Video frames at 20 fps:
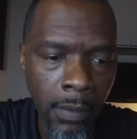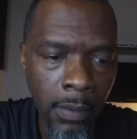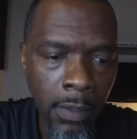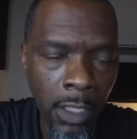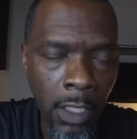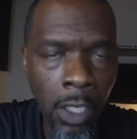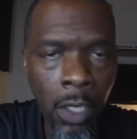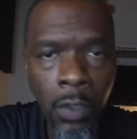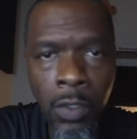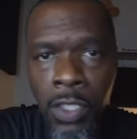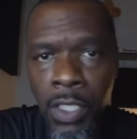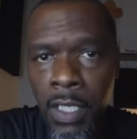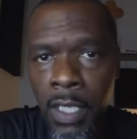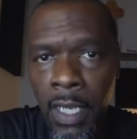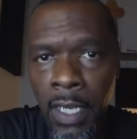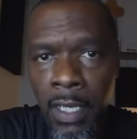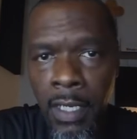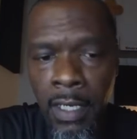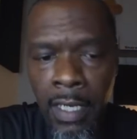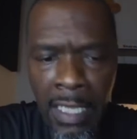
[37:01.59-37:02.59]

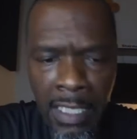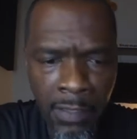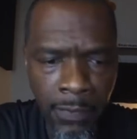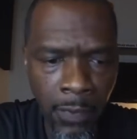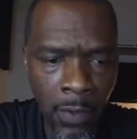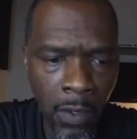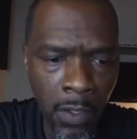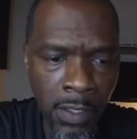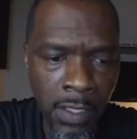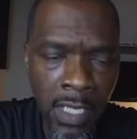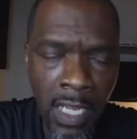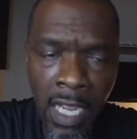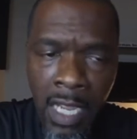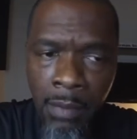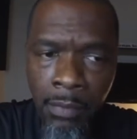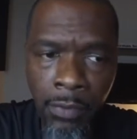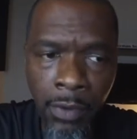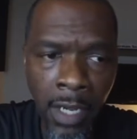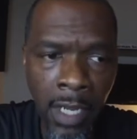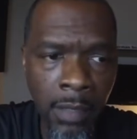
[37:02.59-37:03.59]
negotiated as far as time
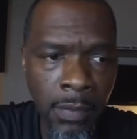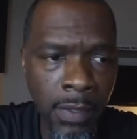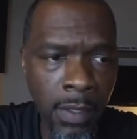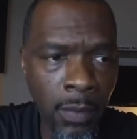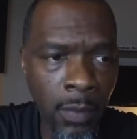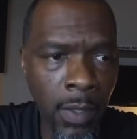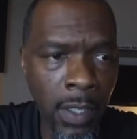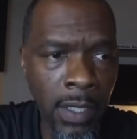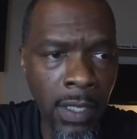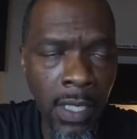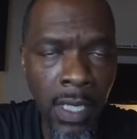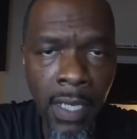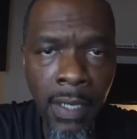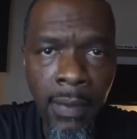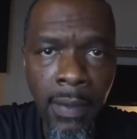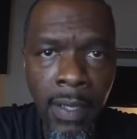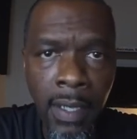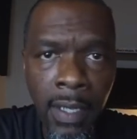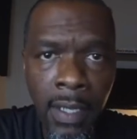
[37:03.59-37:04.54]
frames and whatnot.